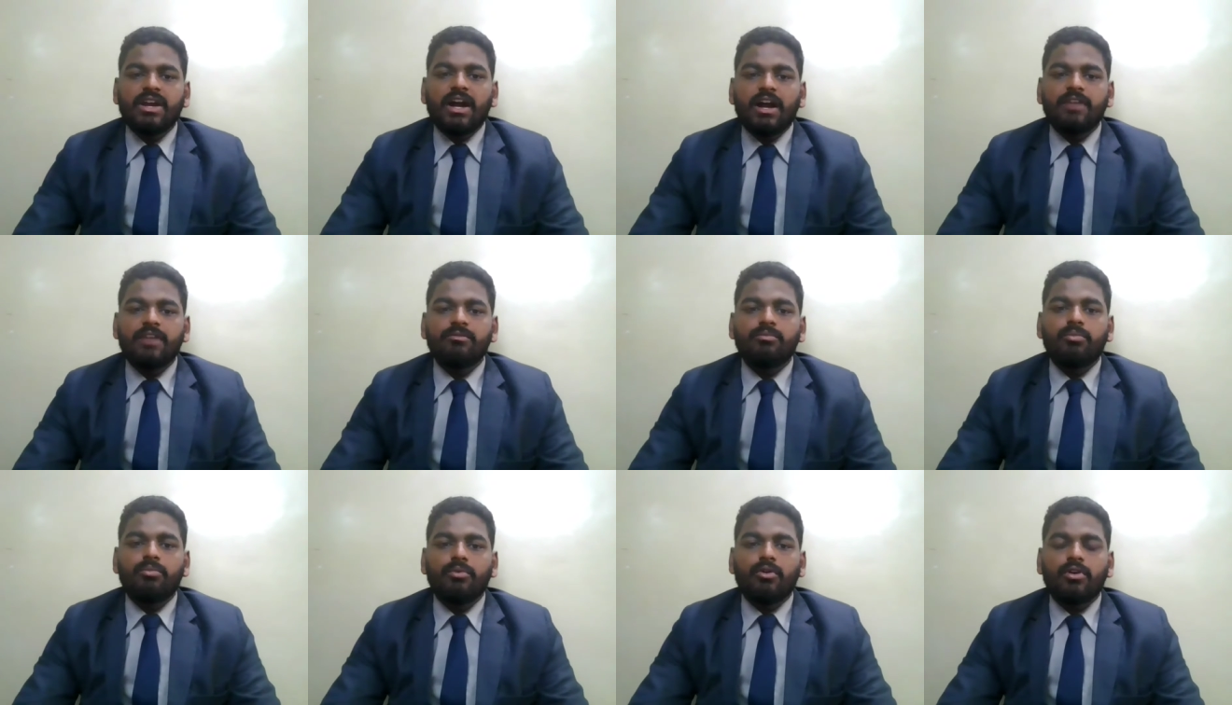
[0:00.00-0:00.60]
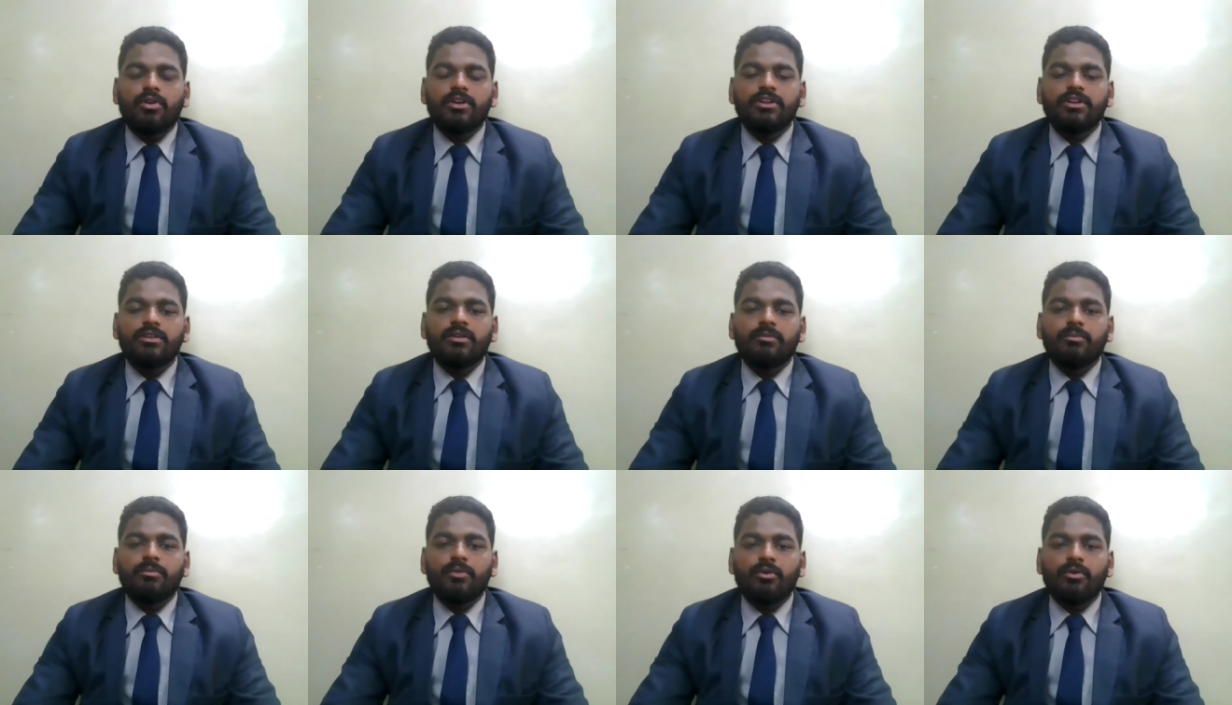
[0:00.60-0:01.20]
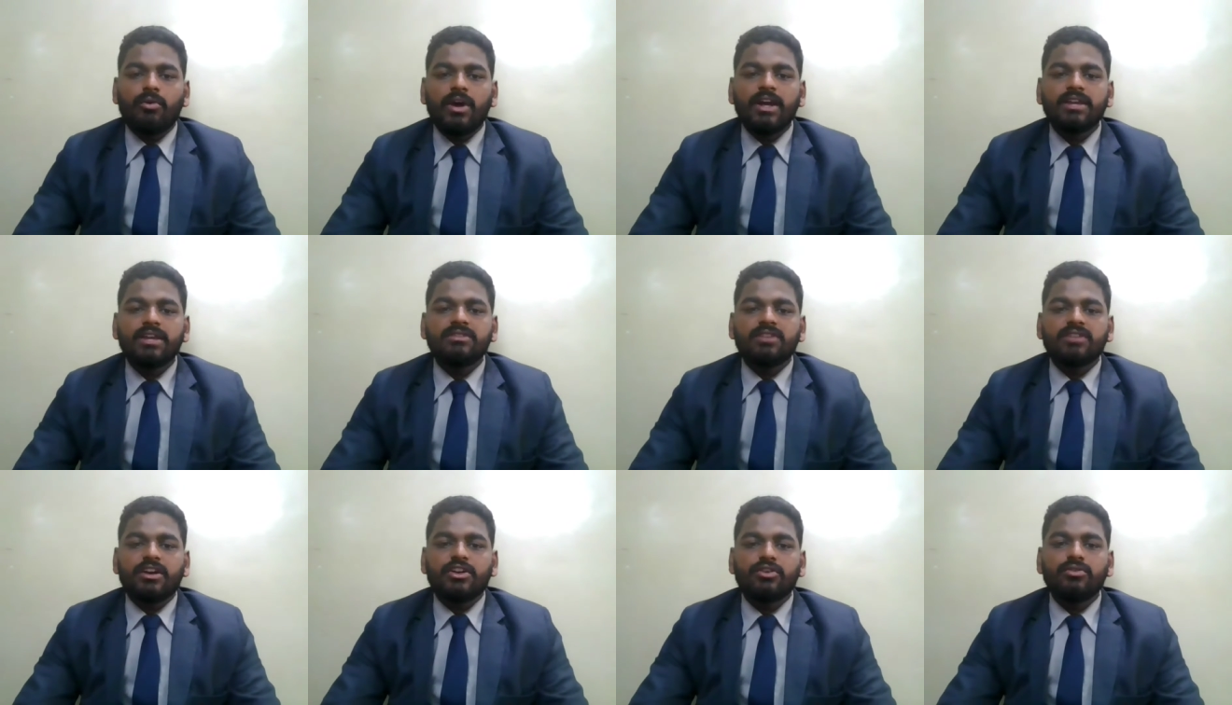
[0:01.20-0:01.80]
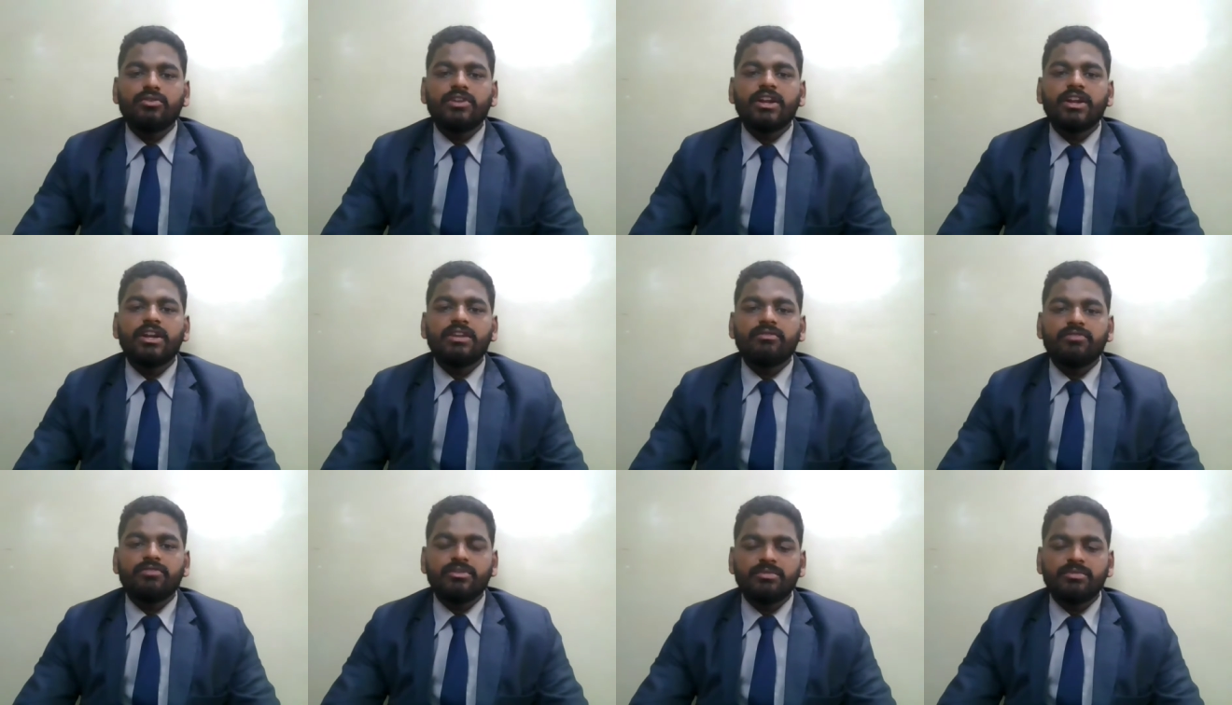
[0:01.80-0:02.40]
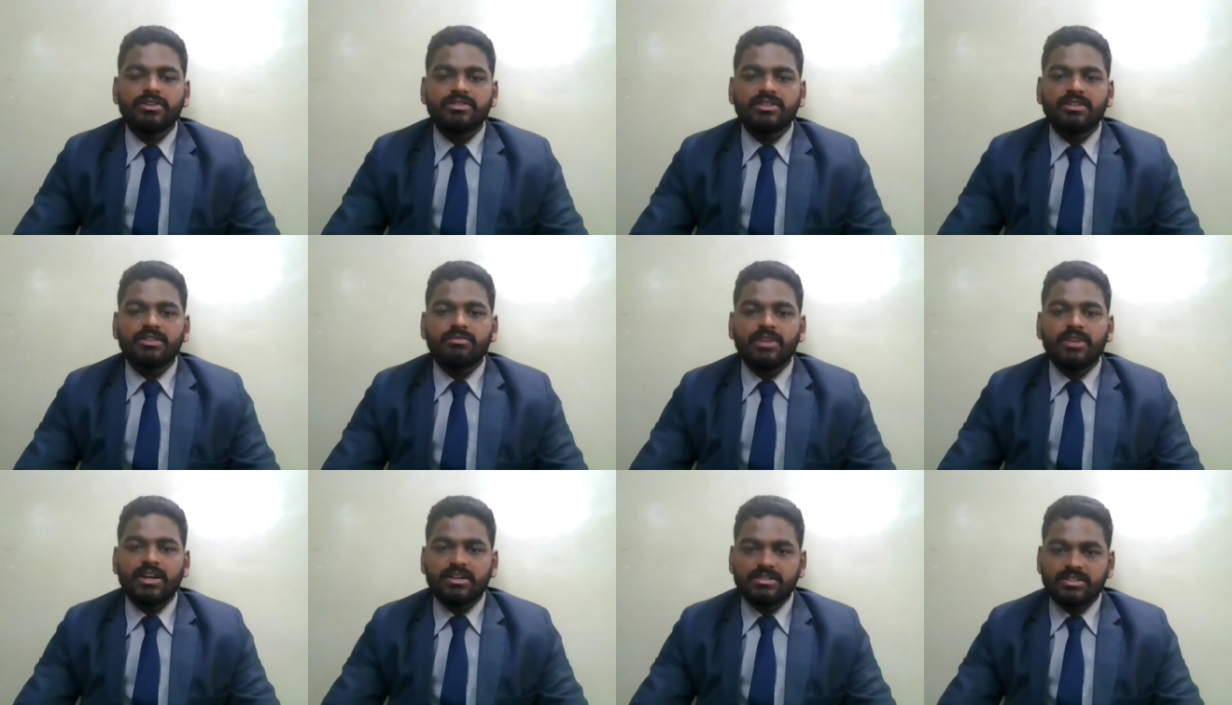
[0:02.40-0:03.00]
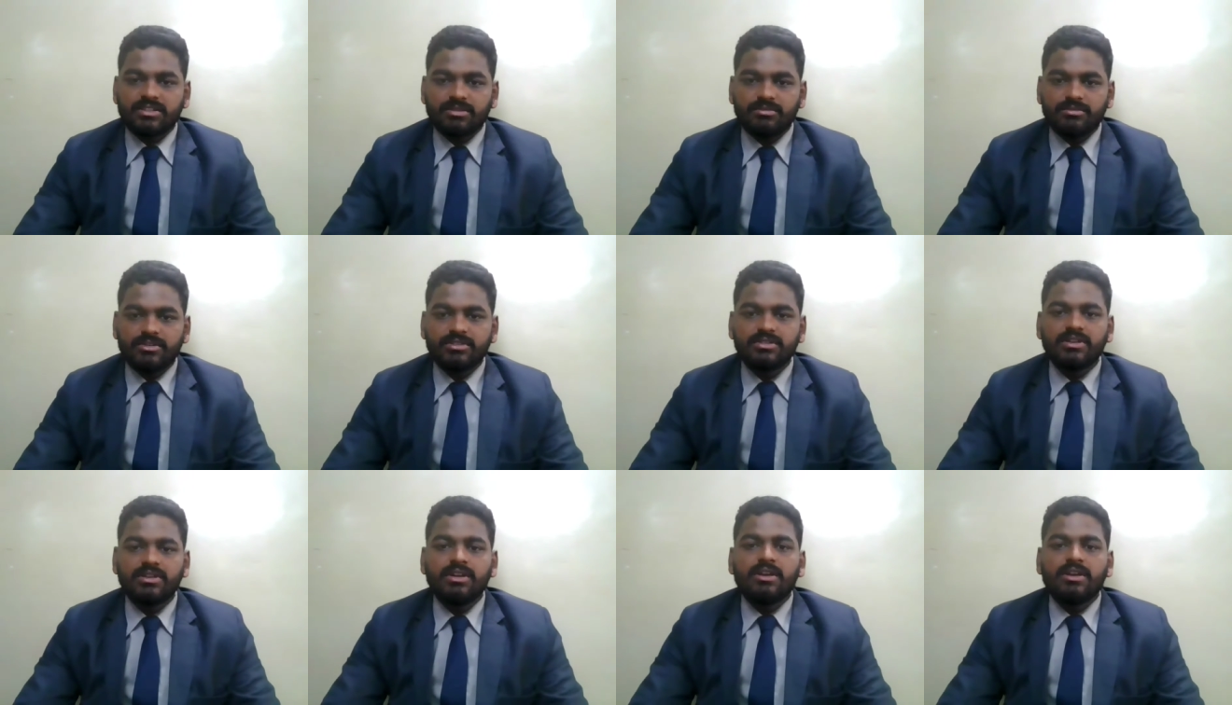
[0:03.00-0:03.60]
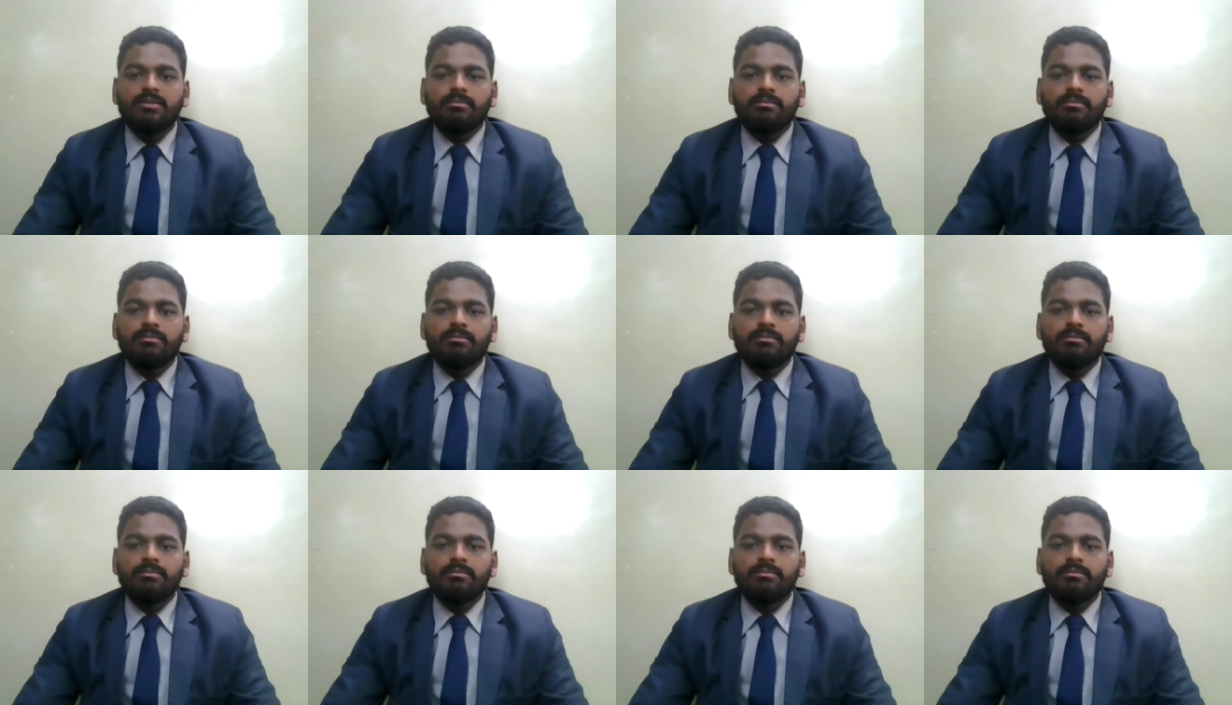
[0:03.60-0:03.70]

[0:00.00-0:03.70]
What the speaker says: and provides accurate information by customers,